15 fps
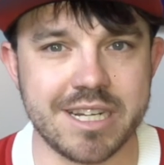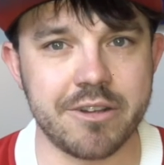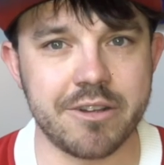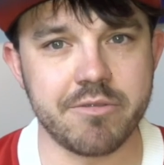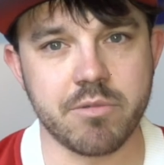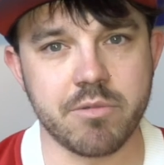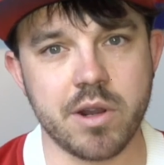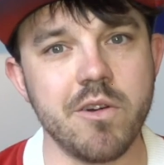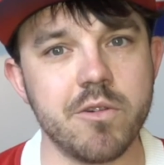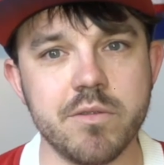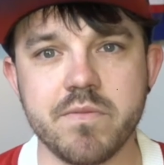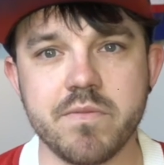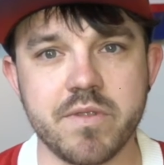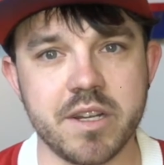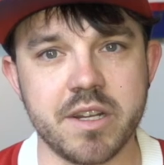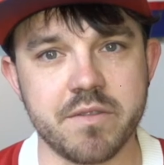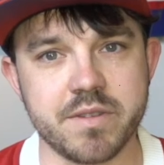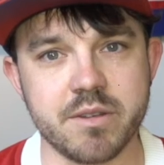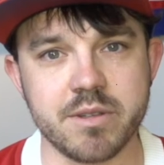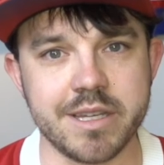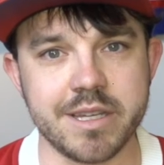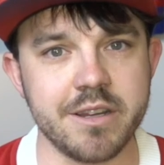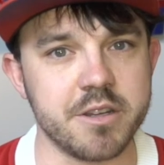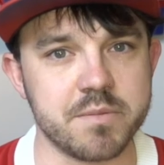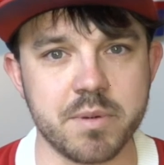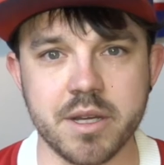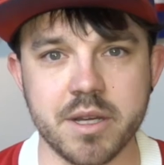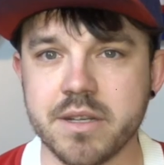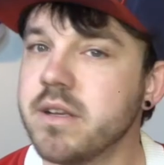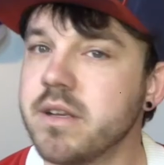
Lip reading: the road in a few years, but